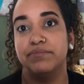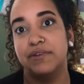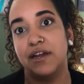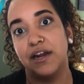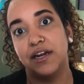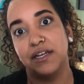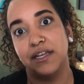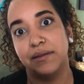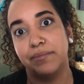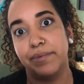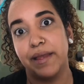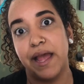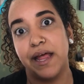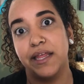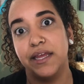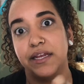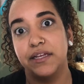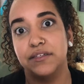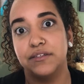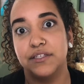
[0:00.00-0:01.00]
Tartelette
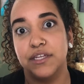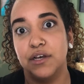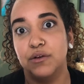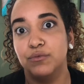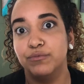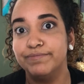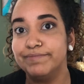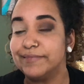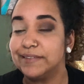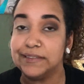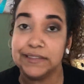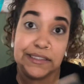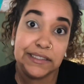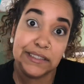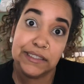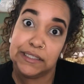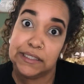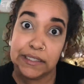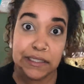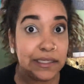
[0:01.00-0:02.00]
palette, so
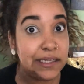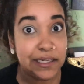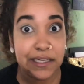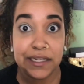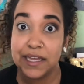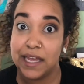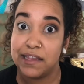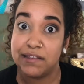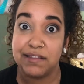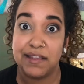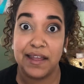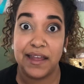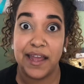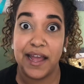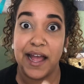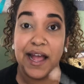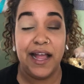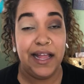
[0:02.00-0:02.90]
guess they